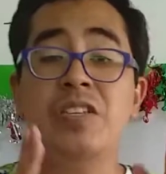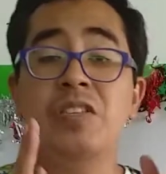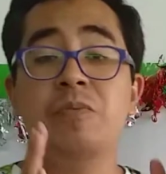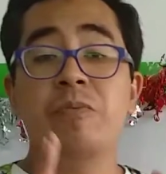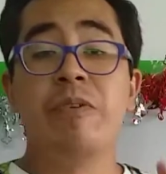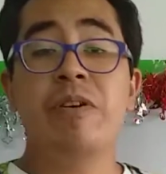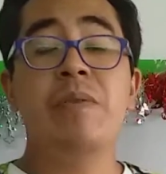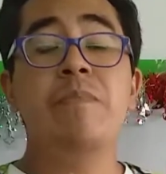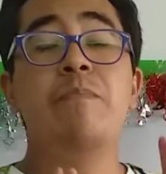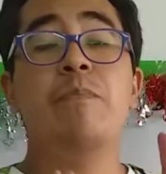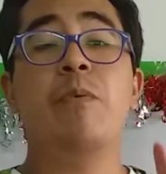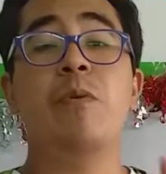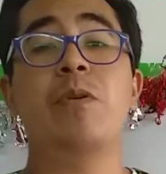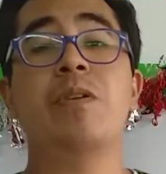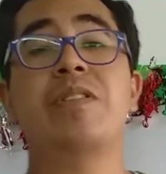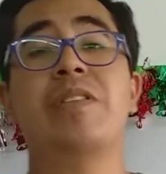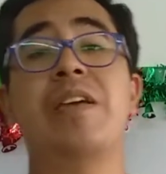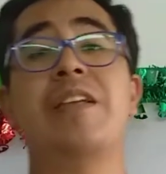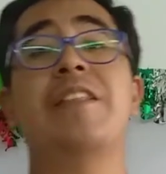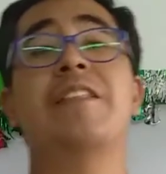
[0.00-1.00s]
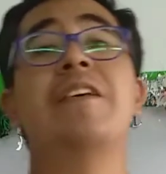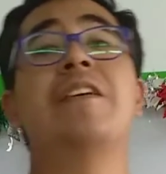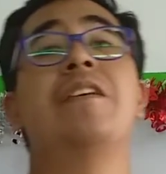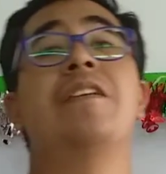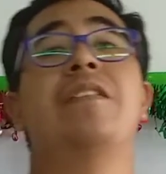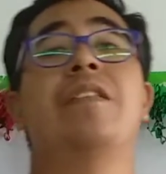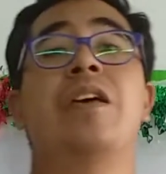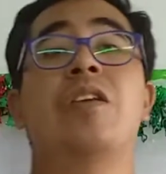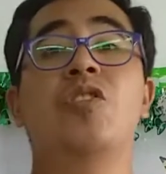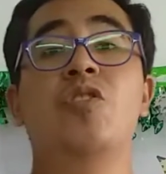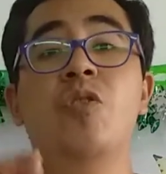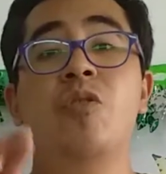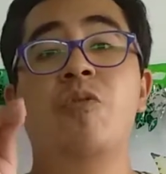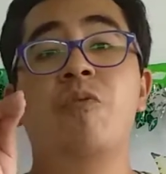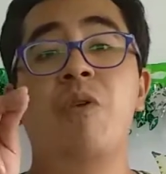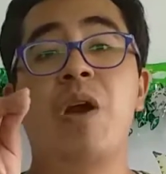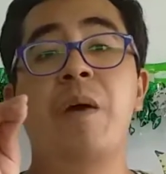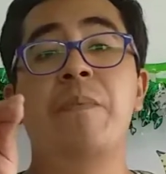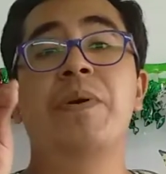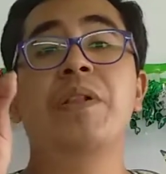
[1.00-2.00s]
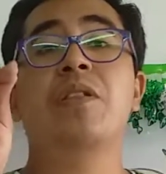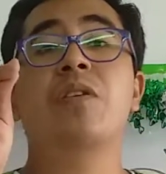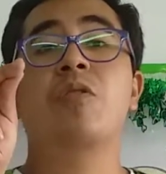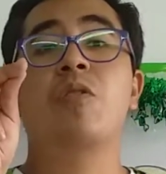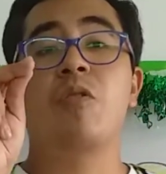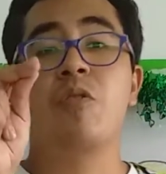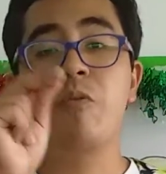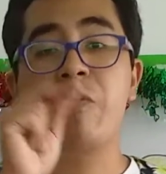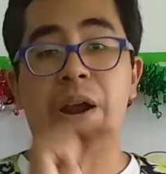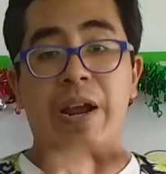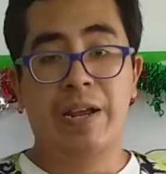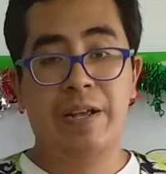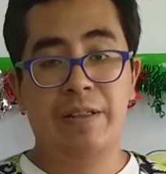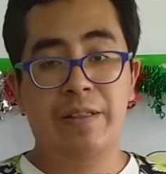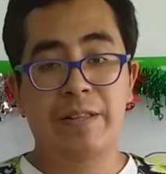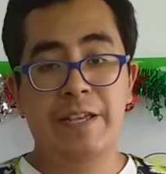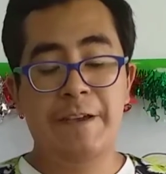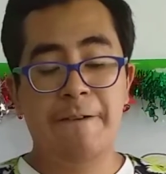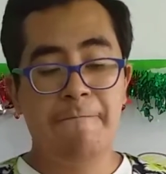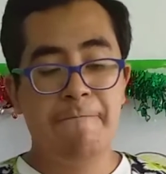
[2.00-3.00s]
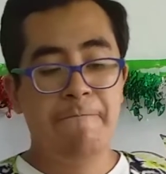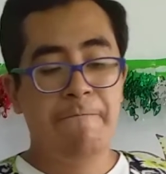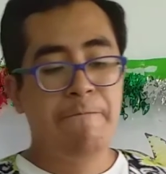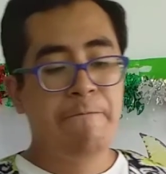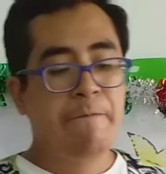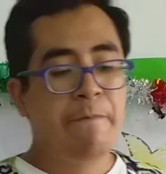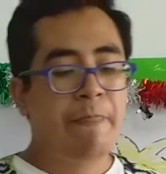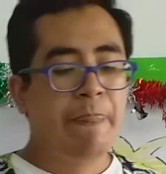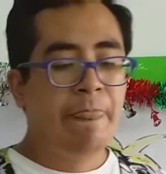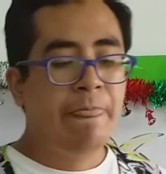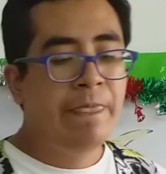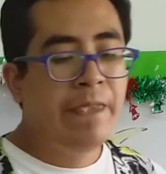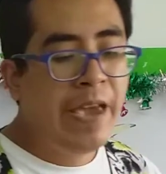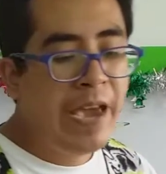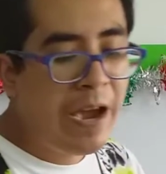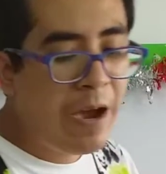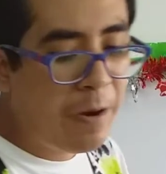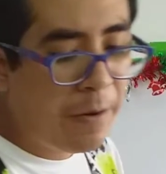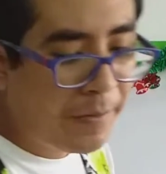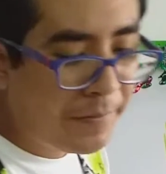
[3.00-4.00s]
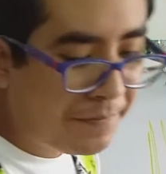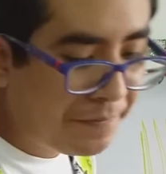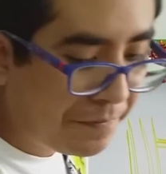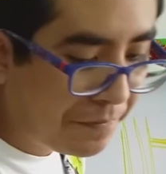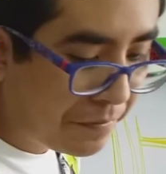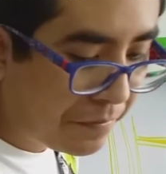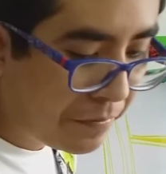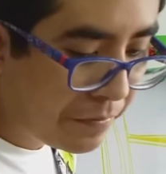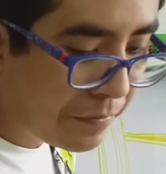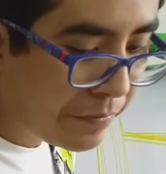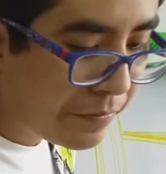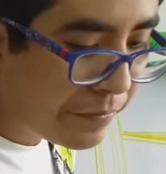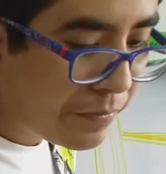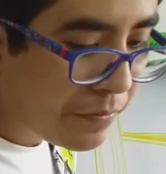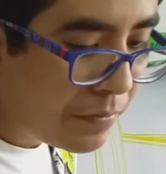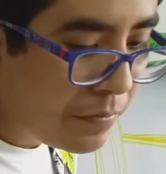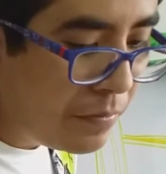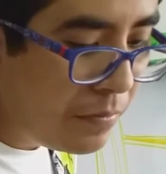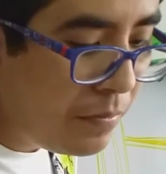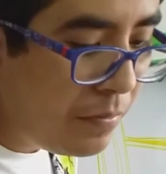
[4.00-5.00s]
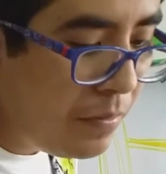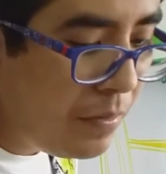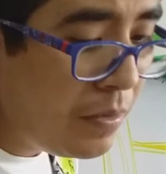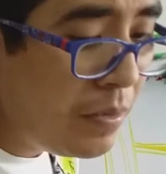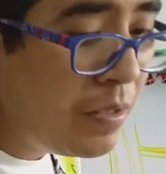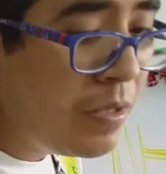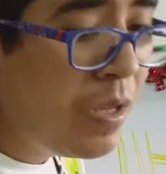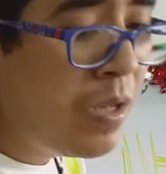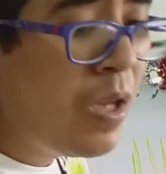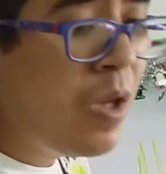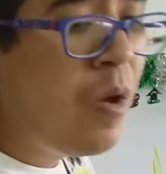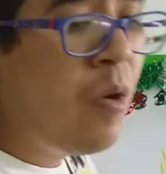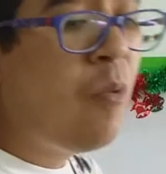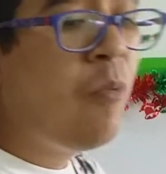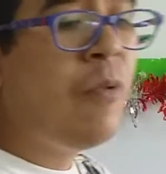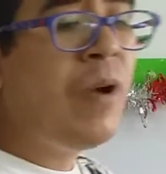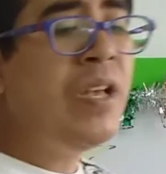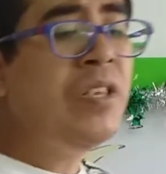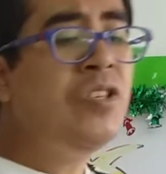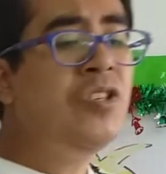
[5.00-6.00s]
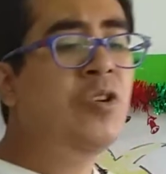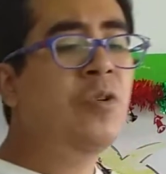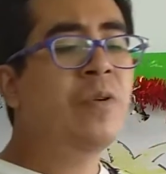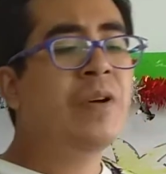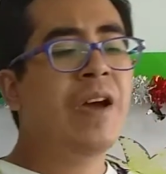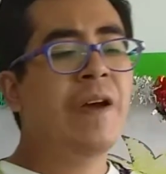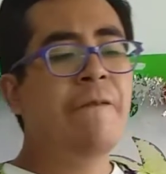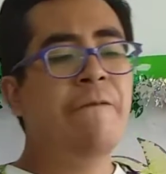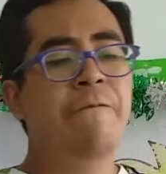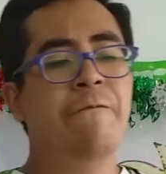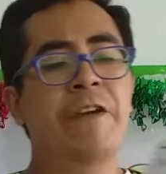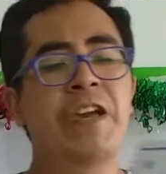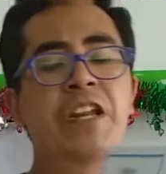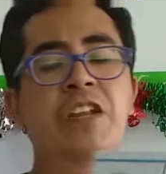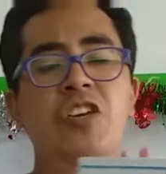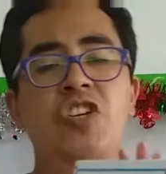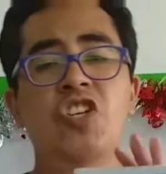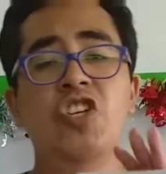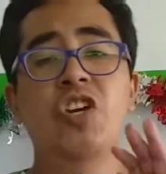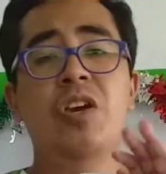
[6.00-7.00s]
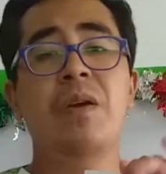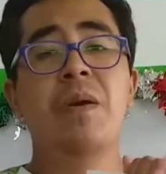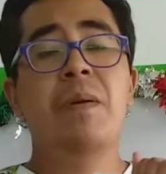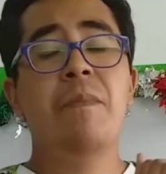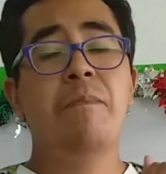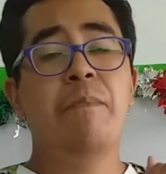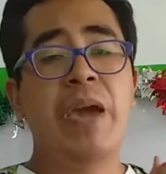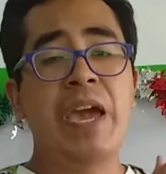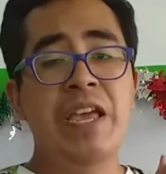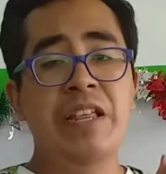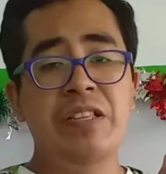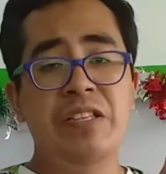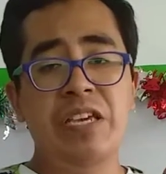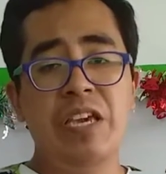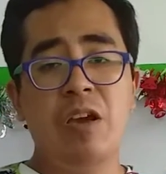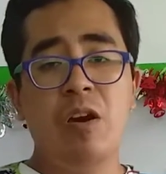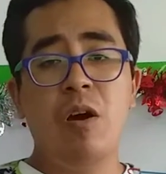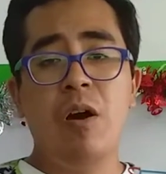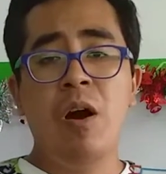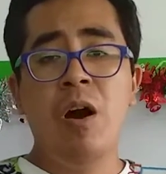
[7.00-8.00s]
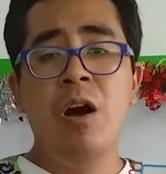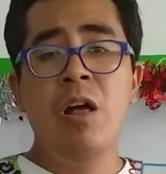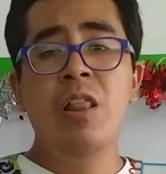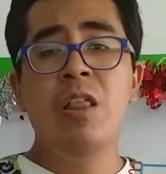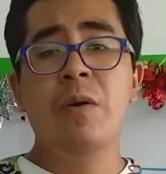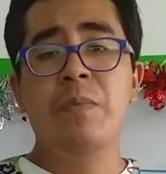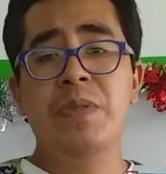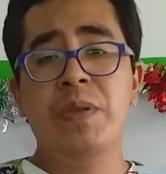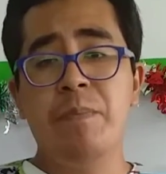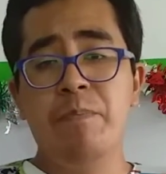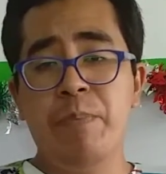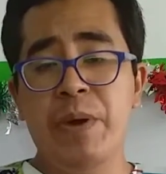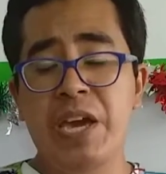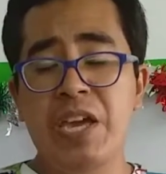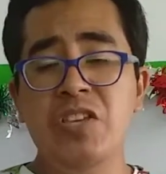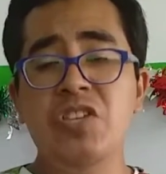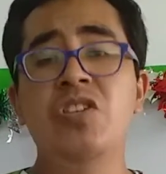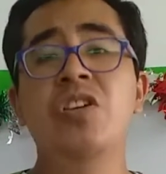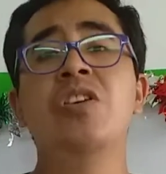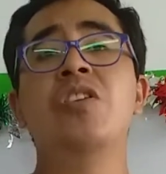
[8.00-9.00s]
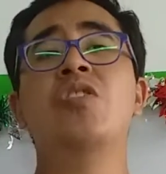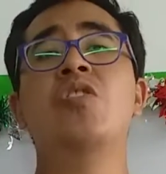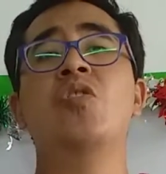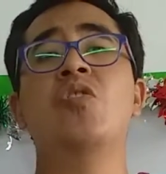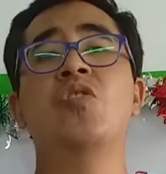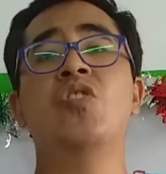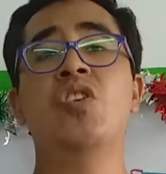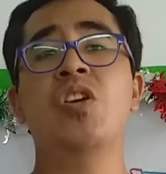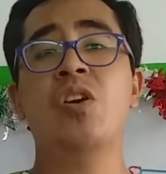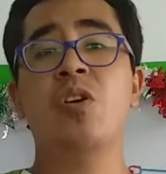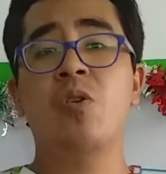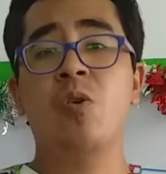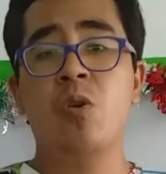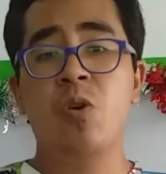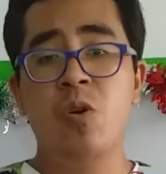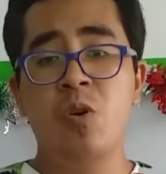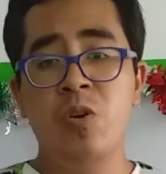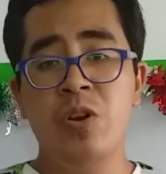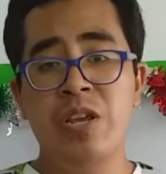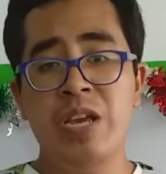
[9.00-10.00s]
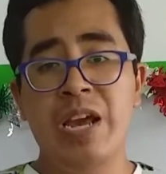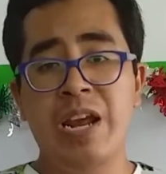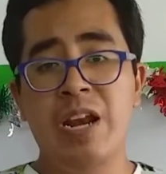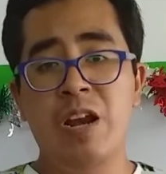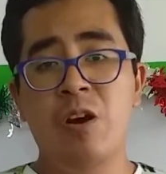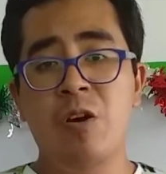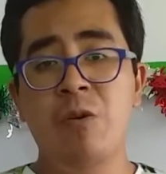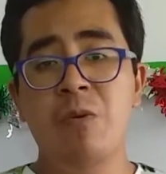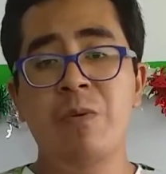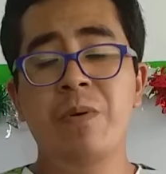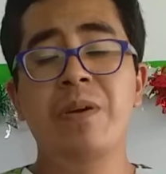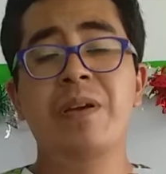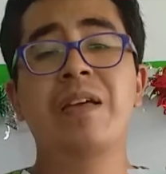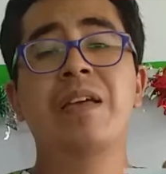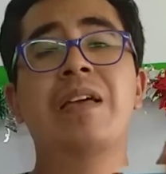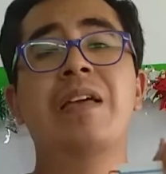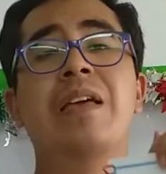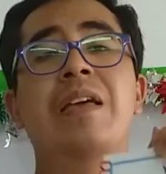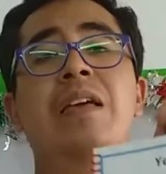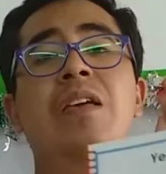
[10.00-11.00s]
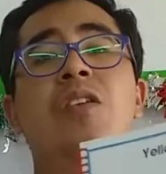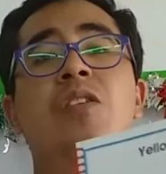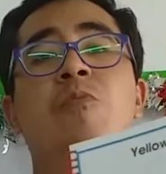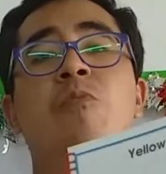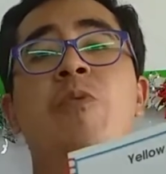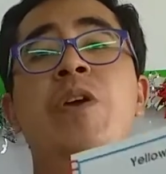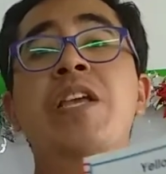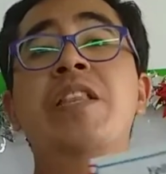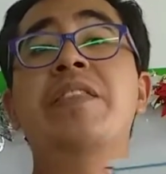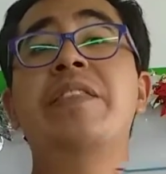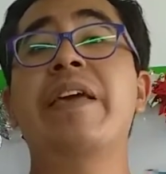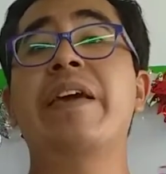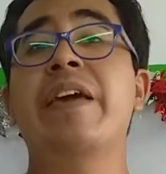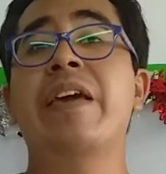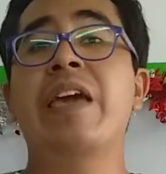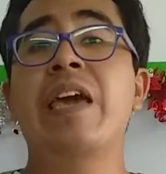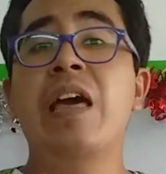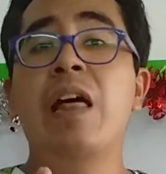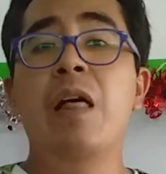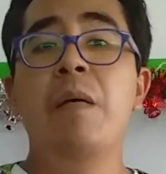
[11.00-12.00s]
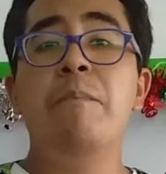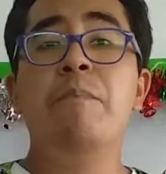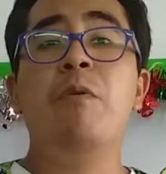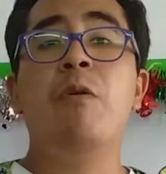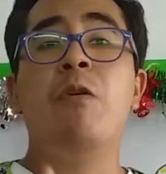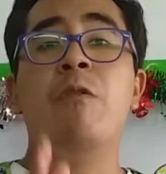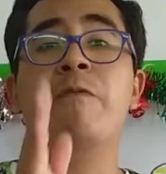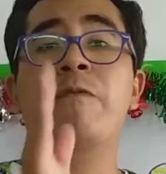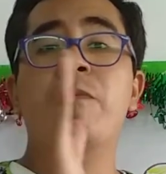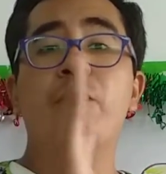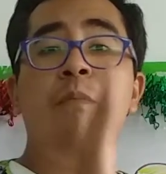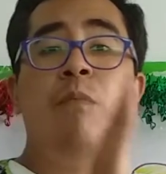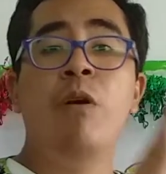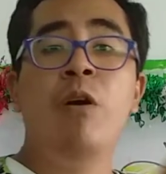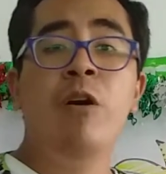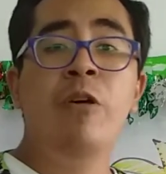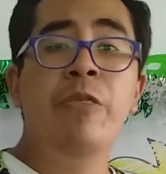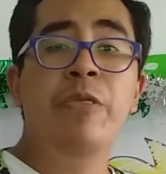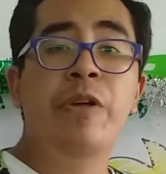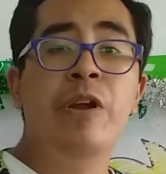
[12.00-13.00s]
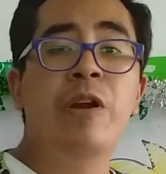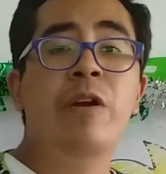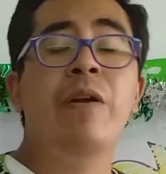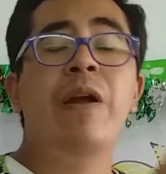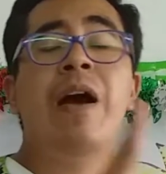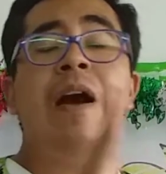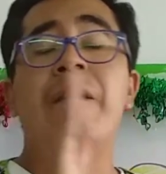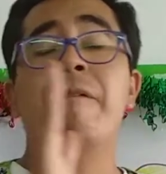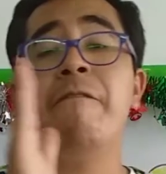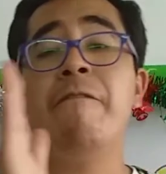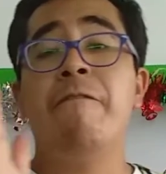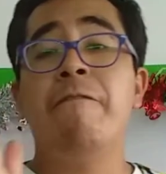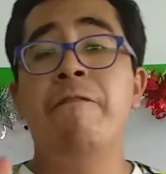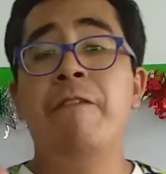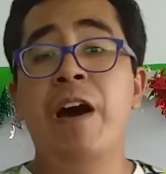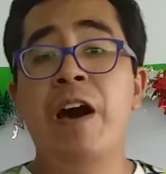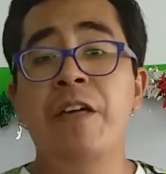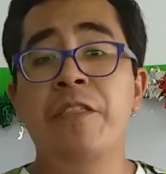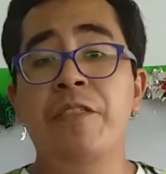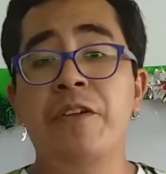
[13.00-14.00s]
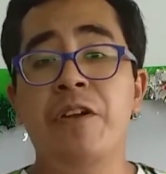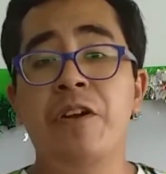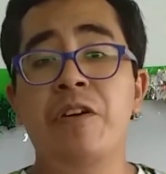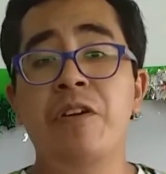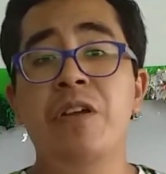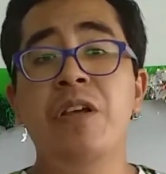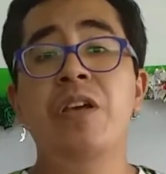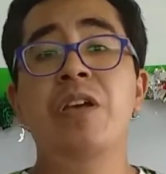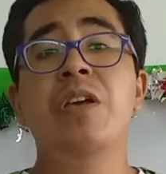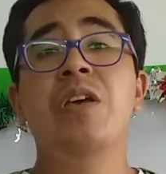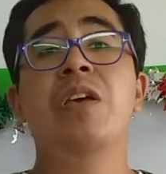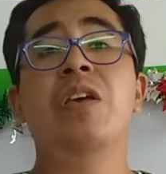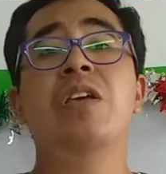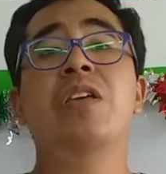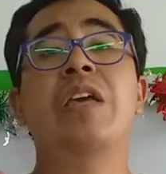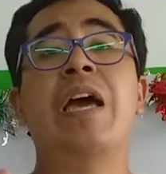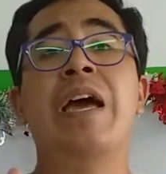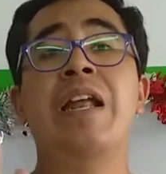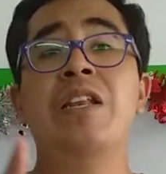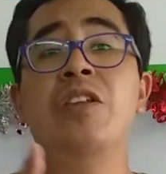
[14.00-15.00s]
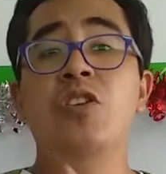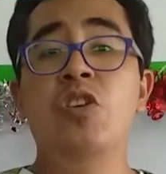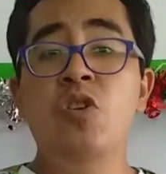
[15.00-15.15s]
it's very important that you grab it correctly. Now, once you have finished painting all of the page using color yellow, with the help of mother and father, and